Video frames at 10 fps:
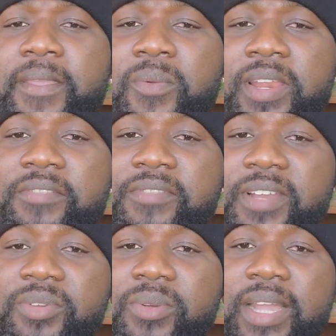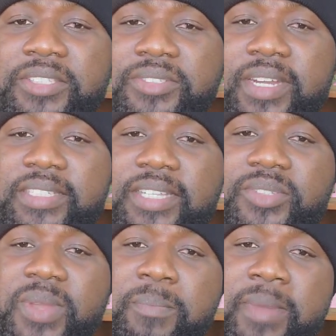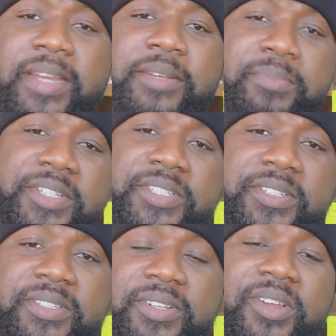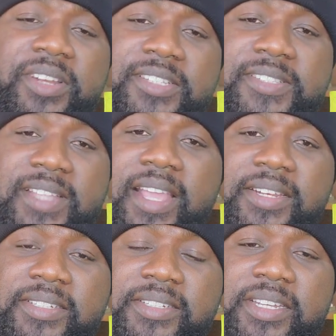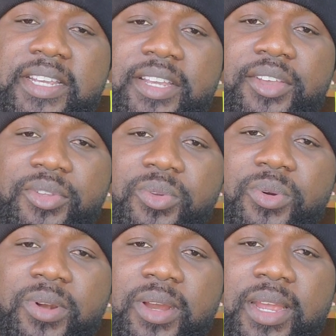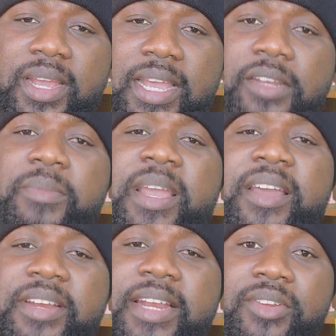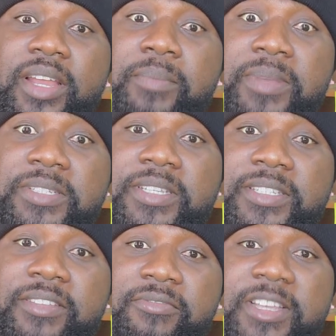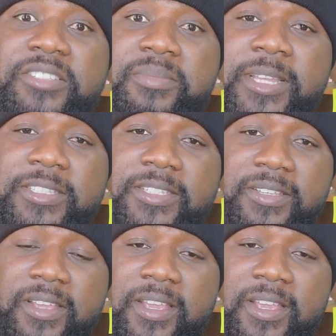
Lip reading: Whenever you are attracted to a married person, understand you are admiring another person's investment.